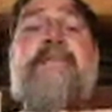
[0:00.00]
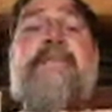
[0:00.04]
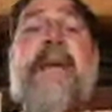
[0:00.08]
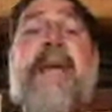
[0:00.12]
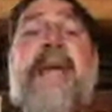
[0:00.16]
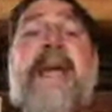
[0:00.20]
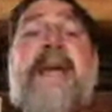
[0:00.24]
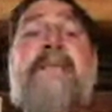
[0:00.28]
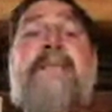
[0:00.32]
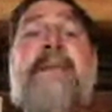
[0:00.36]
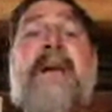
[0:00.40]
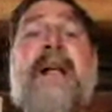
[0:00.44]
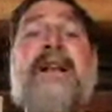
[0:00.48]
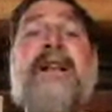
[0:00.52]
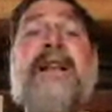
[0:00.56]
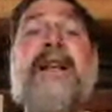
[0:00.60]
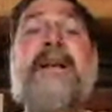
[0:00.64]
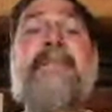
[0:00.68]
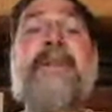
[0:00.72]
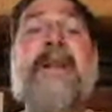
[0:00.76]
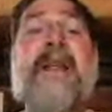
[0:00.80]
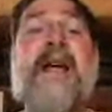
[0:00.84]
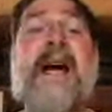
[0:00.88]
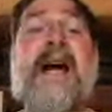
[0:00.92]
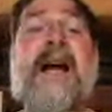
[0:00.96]
main
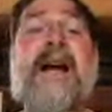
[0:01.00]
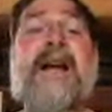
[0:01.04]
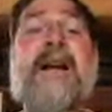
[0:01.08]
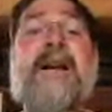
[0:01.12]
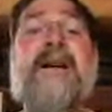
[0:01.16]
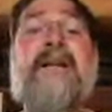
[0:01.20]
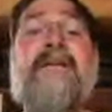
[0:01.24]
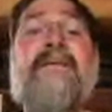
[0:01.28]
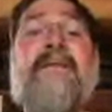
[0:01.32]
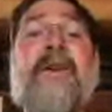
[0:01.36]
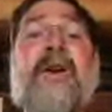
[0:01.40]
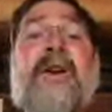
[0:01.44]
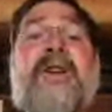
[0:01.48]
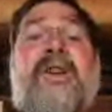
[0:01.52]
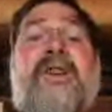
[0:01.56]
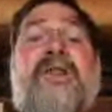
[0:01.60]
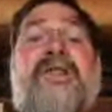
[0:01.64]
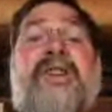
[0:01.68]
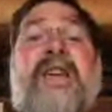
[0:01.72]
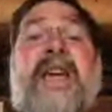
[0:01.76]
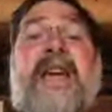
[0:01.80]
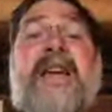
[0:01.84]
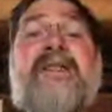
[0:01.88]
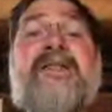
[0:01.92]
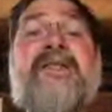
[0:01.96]
building block for use
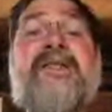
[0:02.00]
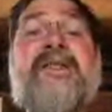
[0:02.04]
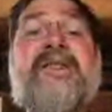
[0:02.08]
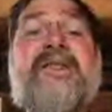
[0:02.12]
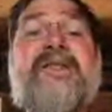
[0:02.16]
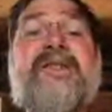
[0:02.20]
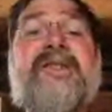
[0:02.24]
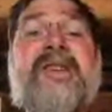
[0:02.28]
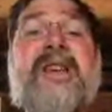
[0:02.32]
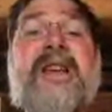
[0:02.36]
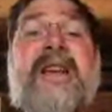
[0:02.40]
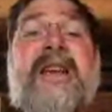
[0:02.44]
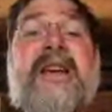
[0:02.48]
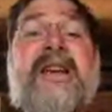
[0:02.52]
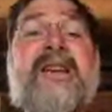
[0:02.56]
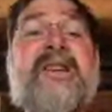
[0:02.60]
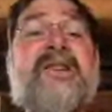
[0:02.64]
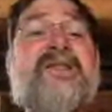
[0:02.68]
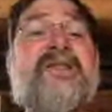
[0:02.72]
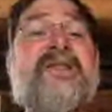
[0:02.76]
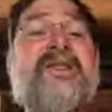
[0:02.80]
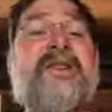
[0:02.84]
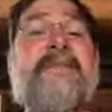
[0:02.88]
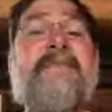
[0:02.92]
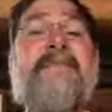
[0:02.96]
cases
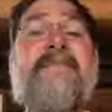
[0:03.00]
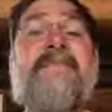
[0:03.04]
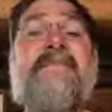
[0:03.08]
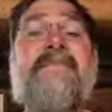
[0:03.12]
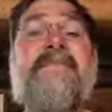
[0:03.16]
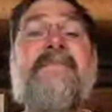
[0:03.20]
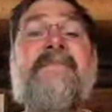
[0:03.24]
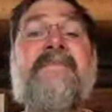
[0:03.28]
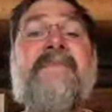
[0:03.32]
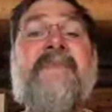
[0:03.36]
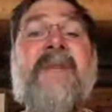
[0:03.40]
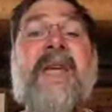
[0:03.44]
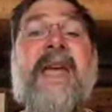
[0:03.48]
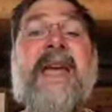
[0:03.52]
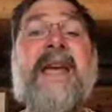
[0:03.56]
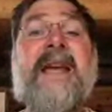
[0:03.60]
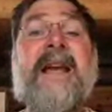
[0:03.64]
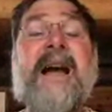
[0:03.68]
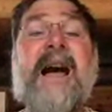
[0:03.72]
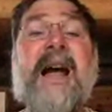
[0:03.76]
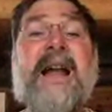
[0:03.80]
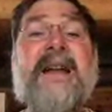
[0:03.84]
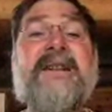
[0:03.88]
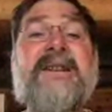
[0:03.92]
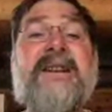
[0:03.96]
is a
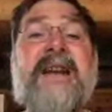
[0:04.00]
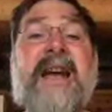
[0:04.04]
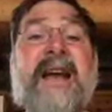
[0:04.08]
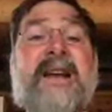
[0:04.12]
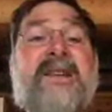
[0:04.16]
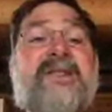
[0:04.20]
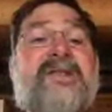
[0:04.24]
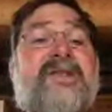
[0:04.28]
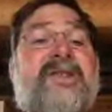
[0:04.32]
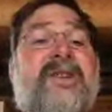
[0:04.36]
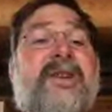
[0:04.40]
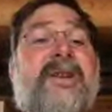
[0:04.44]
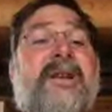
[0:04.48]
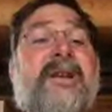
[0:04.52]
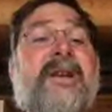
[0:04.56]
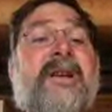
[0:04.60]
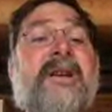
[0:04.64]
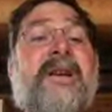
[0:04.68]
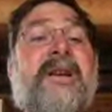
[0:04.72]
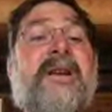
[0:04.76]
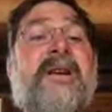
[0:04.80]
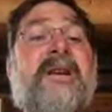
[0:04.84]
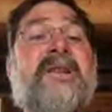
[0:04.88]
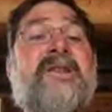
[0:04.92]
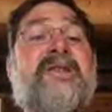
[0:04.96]
context.
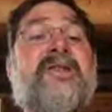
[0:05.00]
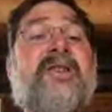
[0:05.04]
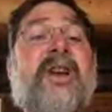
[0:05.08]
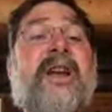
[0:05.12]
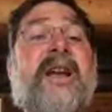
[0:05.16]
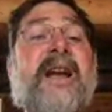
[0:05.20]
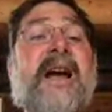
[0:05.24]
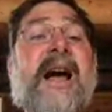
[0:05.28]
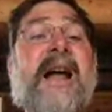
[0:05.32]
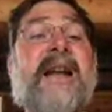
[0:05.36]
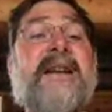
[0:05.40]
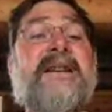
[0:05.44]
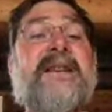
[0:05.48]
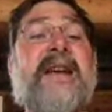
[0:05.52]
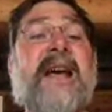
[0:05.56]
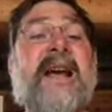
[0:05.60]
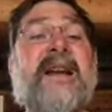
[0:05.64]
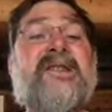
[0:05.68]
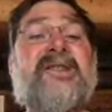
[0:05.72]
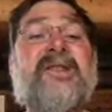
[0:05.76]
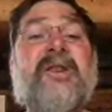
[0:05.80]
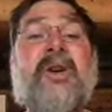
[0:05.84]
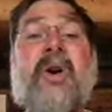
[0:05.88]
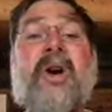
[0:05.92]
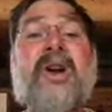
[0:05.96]
So a
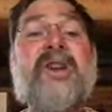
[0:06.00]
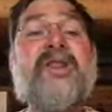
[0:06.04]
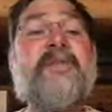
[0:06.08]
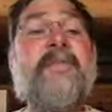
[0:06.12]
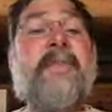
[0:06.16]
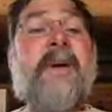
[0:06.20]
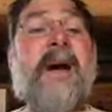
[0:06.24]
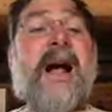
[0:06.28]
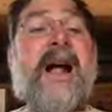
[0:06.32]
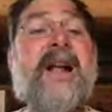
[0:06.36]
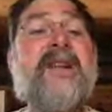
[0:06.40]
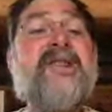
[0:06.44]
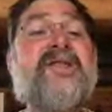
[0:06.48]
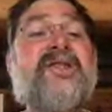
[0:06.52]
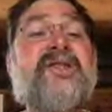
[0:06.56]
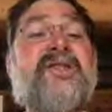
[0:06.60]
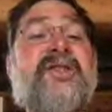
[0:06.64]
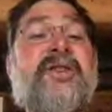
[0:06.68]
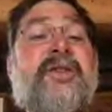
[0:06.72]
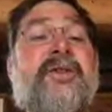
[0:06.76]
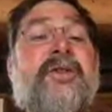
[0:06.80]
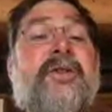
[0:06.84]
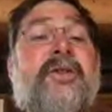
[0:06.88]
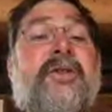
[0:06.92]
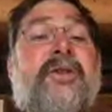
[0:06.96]
context corresponds
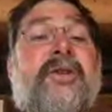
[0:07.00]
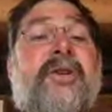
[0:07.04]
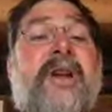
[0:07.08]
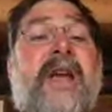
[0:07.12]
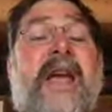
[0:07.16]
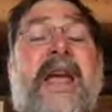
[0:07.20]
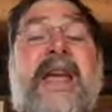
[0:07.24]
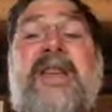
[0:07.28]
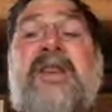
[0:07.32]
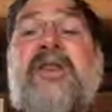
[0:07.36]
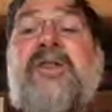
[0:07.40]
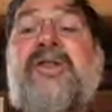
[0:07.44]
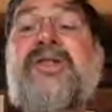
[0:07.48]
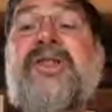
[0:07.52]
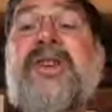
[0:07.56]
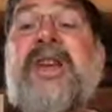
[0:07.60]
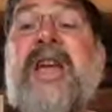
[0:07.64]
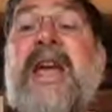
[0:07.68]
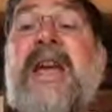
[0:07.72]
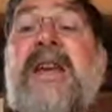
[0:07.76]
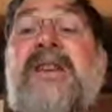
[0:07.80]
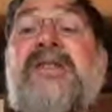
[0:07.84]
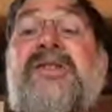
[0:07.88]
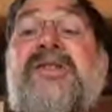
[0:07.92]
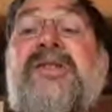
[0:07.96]
to a use
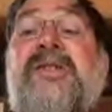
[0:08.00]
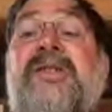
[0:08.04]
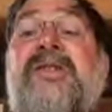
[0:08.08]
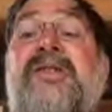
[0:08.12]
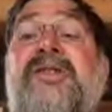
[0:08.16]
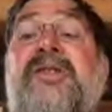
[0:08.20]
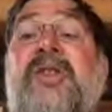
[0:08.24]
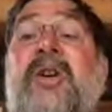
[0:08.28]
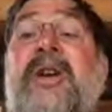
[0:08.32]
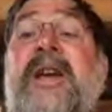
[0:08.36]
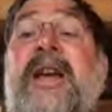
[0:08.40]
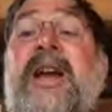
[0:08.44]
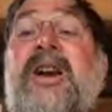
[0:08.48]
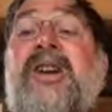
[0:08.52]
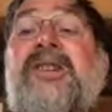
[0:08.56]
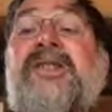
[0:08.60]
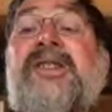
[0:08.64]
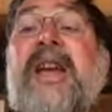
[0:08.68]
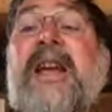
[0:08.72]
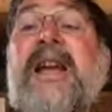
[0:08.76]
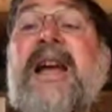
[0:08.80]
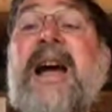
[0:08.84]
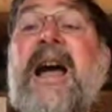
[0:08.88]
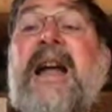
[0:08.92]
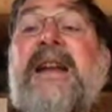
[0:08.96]
case. So here's
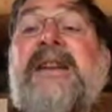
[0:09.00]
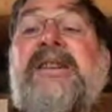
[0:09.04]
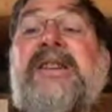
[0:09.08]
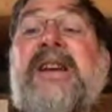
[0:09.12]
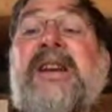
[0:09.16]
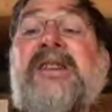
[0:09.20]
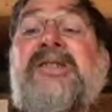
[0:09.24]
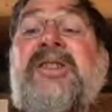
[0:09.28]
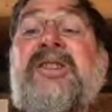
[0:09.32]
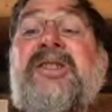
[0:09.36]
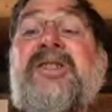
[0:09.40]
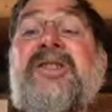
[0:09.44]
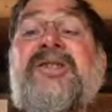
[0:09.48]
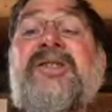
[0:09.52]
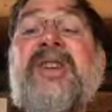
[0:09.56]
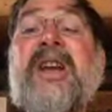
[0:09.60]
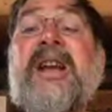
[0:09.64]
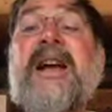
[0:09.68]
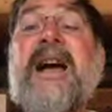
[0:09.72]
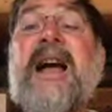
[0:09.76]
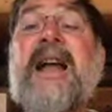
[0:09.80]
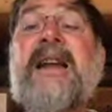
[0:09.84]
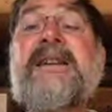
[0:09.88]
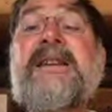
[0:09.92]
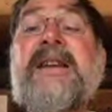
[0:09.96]
a context. This is a
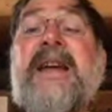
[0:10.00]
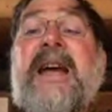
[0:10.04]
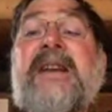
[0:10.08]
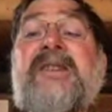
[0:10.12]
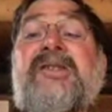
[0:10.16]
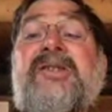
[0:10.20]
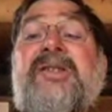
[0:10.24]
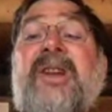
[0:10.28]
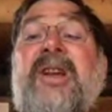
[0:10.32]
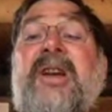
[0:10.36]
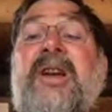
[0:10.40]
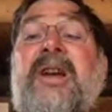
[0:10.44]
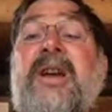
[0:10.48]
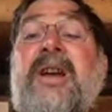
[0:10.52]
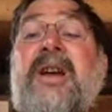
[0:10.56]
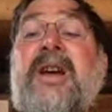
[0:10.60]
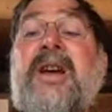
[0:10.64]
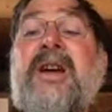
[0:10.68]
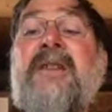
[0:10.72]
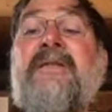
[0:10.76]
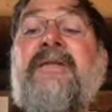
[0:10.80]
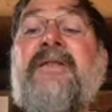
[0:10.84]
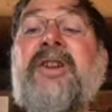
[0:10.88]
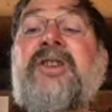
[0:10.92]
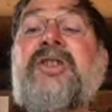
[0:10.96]
context
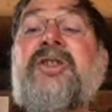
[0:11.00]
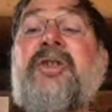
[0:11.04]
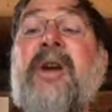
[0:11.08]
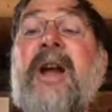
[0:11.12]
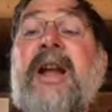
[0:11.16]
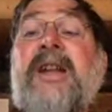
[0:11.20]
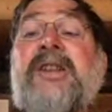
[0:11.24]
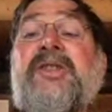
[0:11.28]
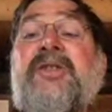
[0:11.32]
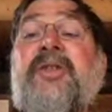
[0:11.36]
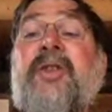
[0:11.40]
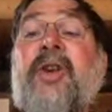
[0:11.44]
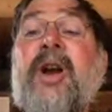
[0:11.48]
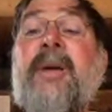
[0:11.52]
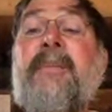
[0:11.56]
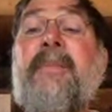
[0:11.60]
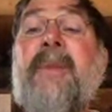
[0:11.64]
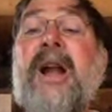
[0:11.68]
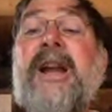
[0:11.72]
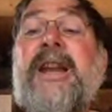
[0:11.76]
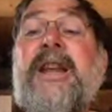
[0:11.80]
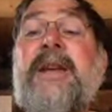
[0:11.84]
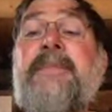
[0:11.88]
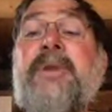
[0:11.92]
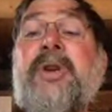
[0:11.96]
for transferring
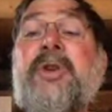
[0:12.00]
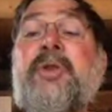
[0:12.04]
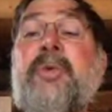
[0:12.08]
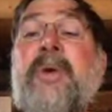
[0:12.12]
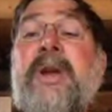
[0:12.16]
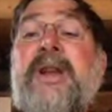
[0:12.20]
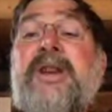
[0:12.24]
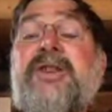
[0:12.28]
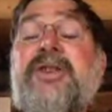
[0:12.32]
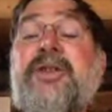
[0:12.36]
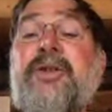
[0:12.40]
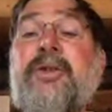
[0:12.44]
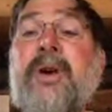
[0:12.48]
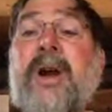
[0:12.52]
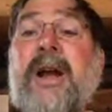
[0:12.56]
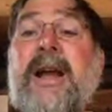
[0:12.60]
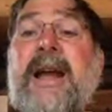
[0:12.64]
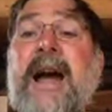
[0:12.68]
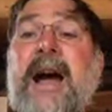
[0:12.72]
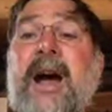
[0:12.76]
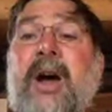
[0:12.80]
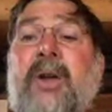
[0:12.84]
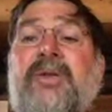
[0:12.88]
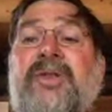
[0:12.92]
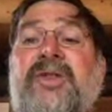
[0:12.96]
money between two
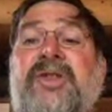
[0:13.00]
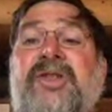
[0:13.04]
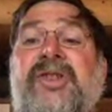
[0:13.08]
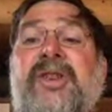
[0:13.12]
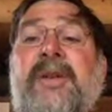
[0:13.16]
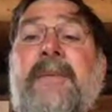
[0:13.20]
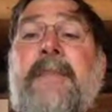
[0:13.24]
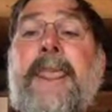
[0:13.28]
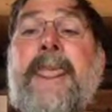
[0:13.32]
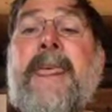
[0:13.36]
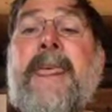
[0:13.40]
accounts.